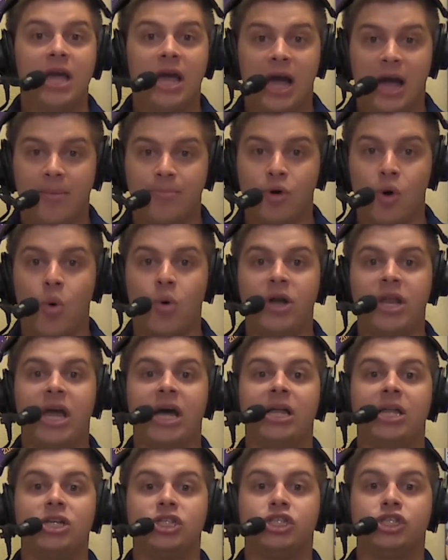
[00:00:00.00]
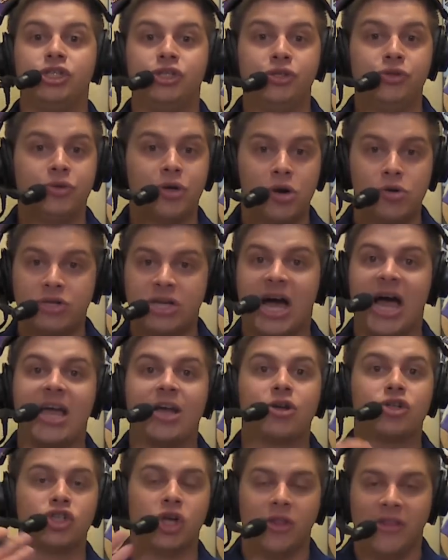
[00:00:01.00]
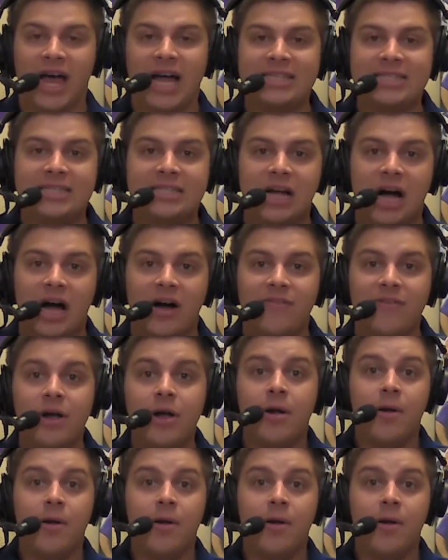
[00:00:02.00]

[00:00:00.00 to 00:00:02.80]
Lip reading: I'm going to LSU, go Tigers, all that stuff.